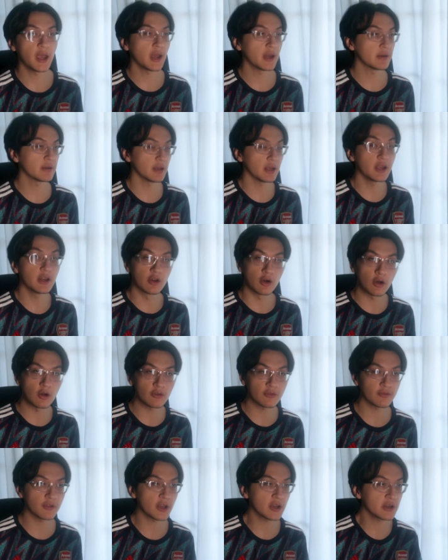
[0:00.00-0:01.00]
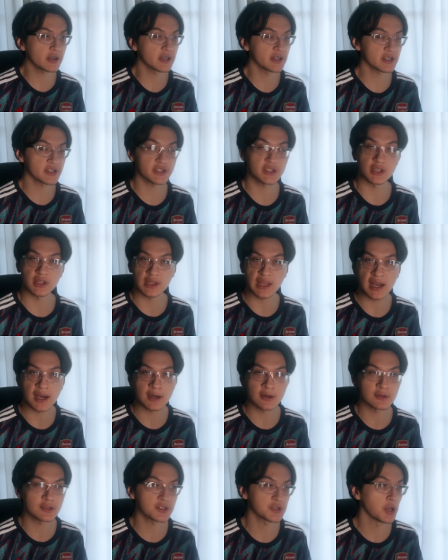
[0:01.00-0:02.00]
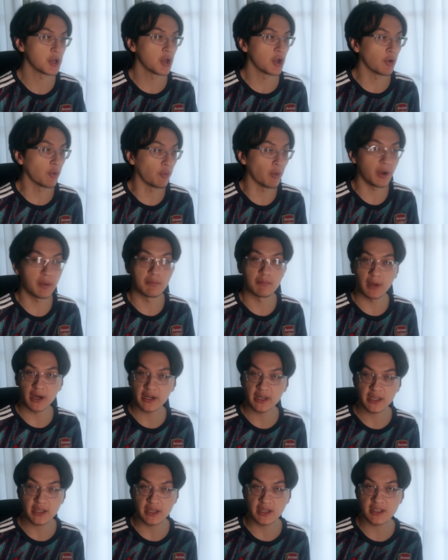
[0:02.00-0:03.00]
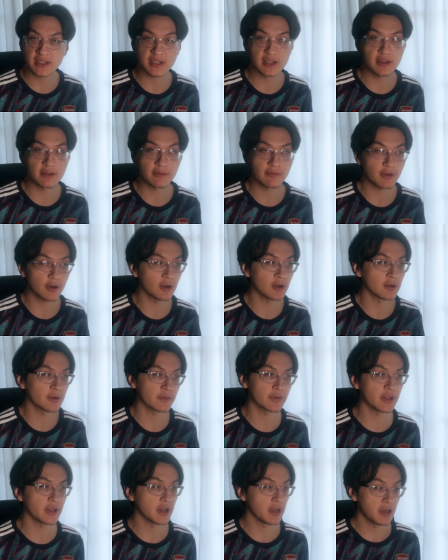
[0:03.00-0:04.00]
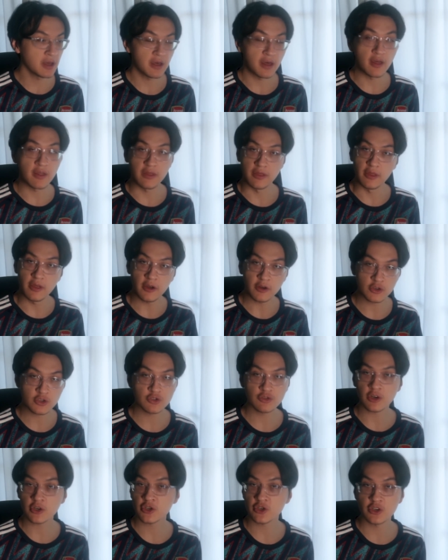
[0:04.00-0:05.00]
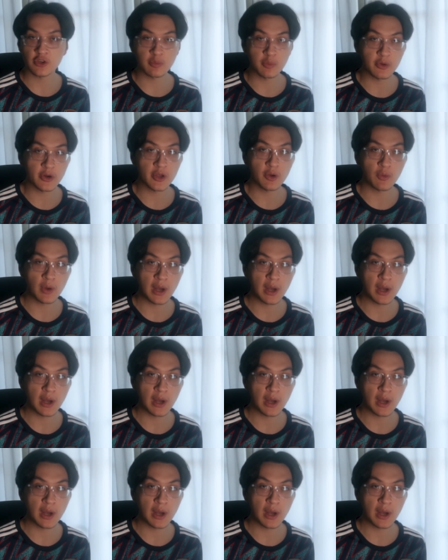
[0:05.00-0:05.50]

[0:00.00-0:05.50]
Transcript: And in all fairness to Laos, when money isn't involved, they're structured pretty